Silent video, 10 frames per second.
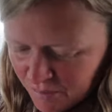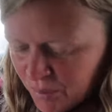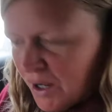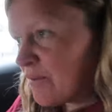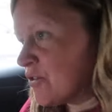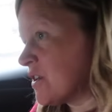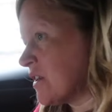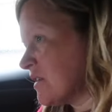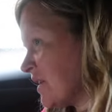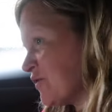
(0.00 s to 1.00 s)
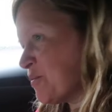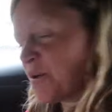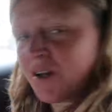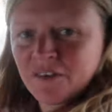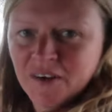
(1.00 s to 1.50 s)
But I've just put
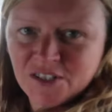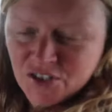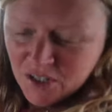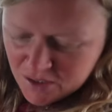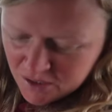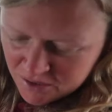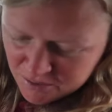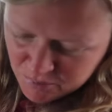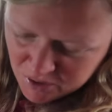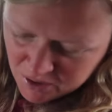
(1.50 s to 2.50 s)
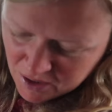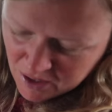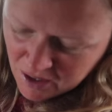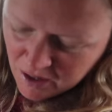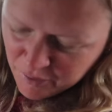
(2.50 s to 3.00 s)
on a fast charger this morning.
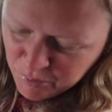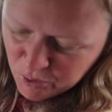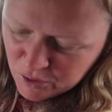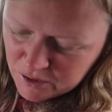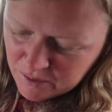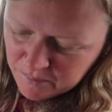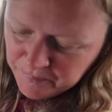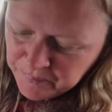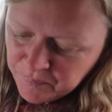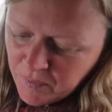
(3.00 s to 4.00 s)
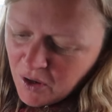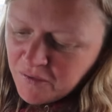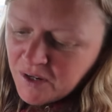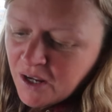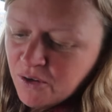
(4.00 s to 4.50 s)
I've bought some
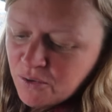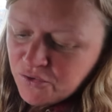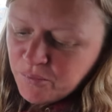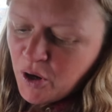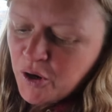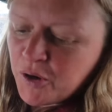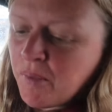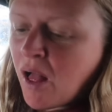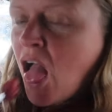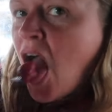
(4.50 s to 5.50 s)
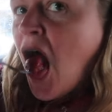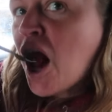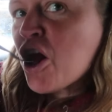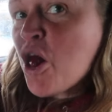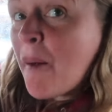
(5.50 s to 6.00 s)
overnight oats from home.
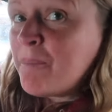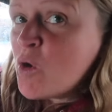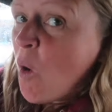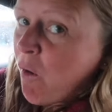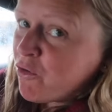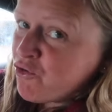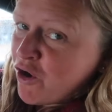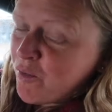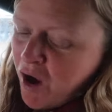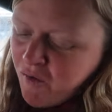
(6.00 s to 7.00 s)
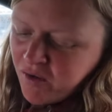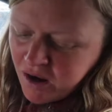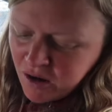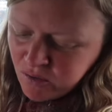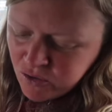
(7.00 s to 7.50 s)
Strawberry
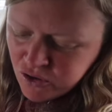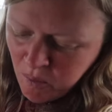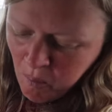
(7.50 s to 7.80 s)
overnight oats.